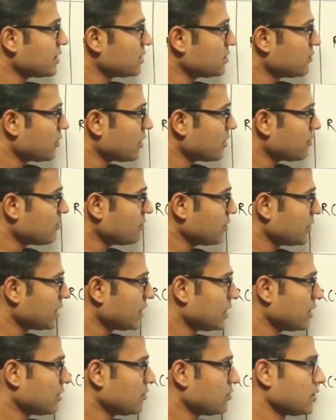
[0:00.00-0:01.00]
edge from
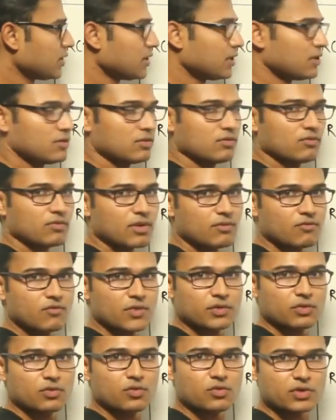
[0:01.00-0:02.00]
here to here, from
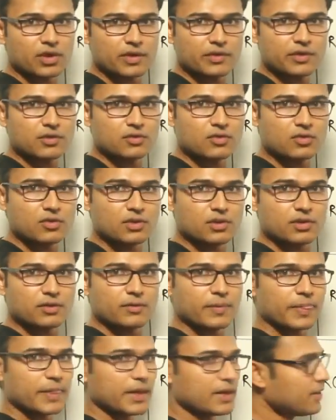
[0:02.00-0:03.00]
one node to other node,
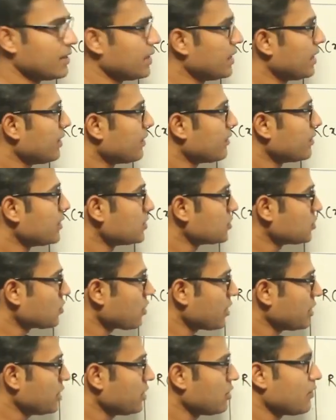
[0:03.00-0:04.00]
then the
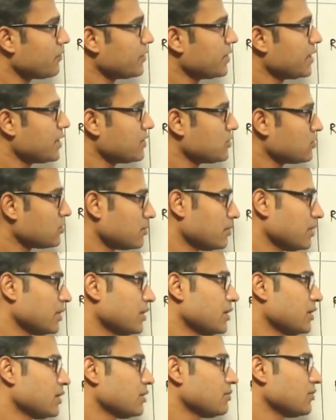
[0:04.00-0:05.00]
starting of the edge should be
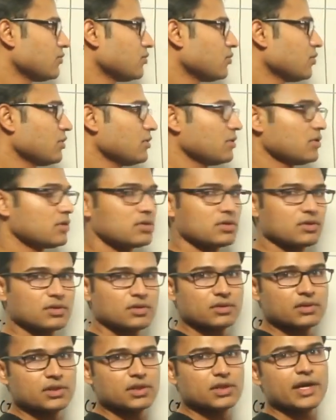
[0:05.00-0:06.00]
written before
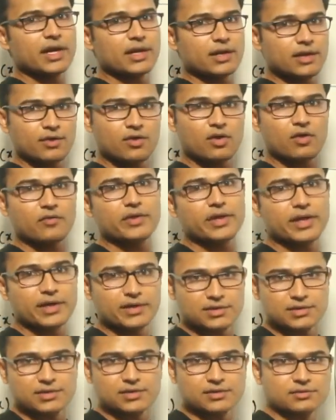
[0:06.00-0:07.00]
the ending of the
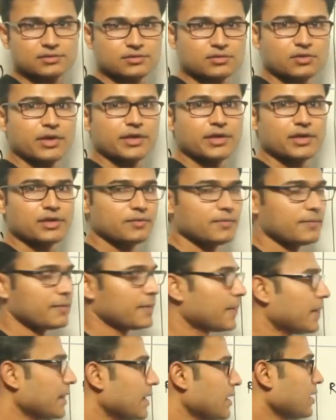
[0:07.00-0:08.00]
edge. Got it?
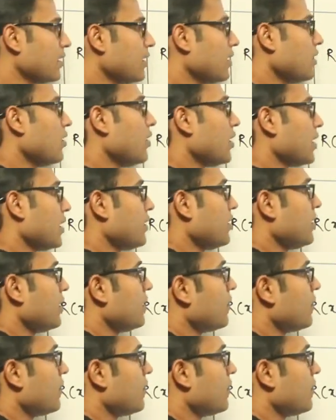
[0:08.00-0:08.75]
Okay.